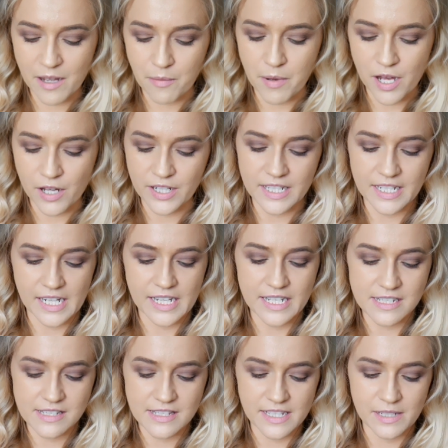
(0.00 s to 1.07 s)
about it
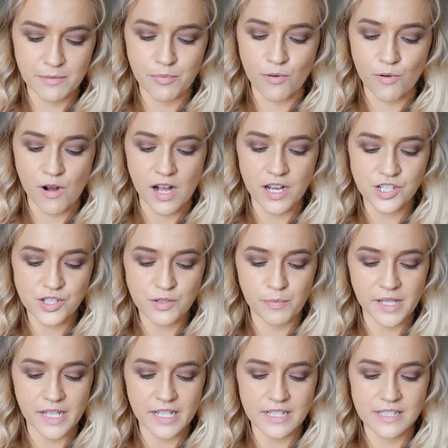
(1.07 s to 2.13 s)
is the brush,
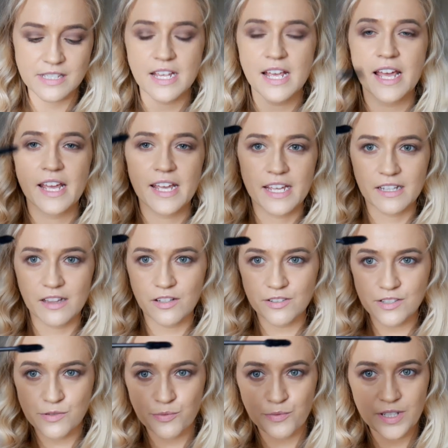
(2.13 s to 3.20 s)
because it
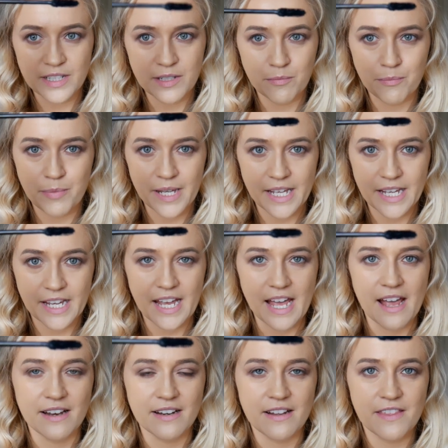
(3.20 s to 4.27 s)
looks really big
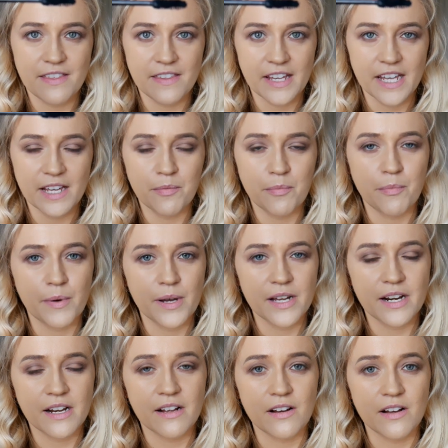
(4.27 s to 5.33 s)
and thick,
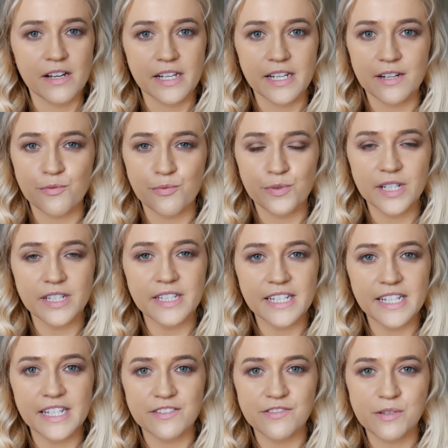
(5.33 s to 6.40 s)
but it really
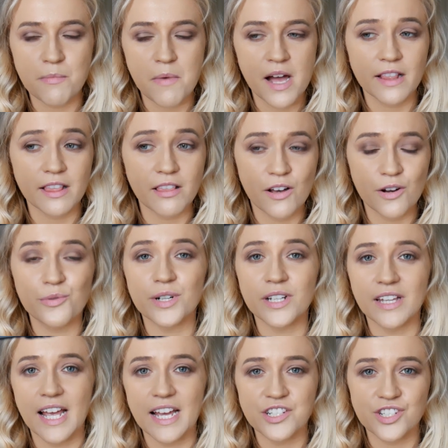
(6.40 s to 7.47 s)
gives my lower
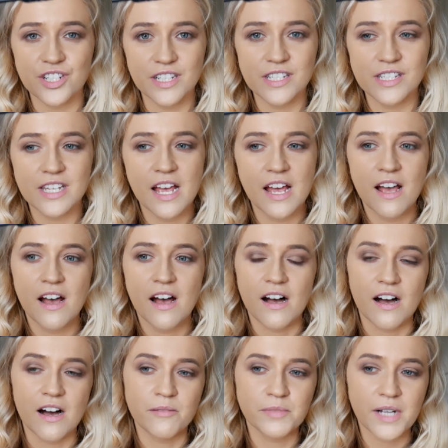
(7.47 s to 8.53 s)
lashes
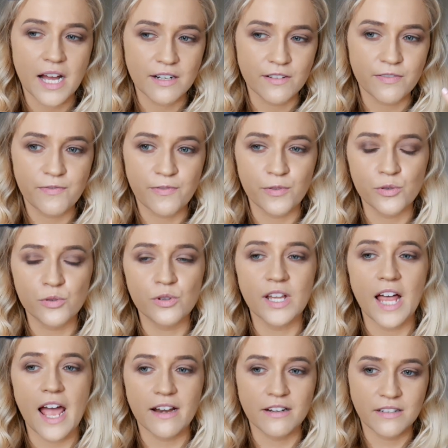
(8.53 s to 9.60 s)
kind of full
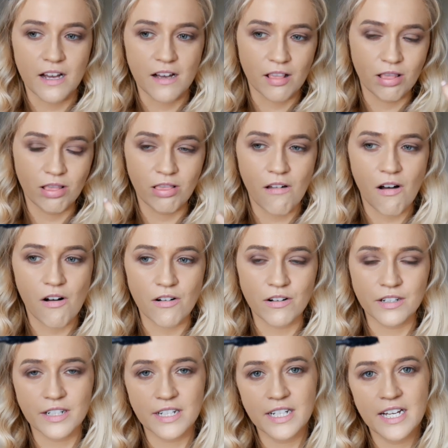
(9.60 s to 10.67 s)
and
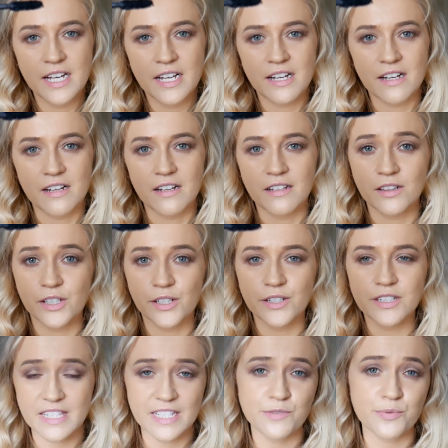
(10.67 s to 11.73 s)
long
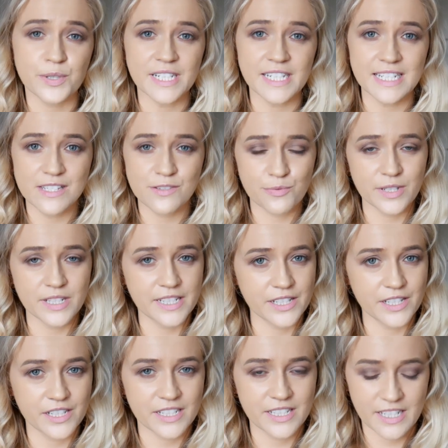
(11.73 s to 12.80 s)
look. This one is really
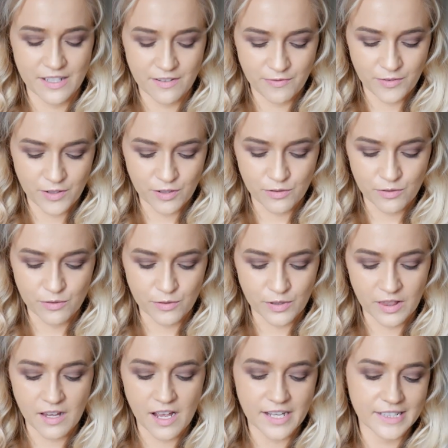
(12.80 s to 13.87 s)
good if you
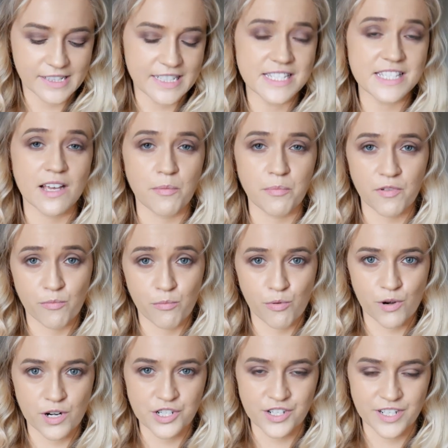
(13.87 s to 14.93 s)
like these type of
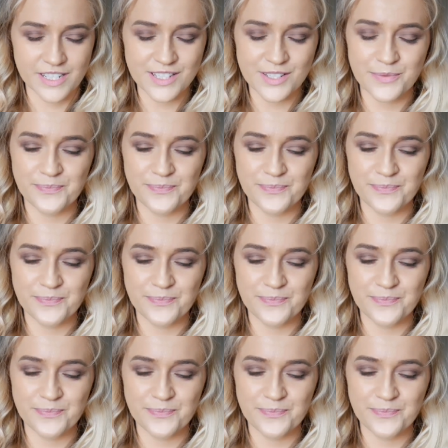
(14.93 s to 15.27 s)
brushes.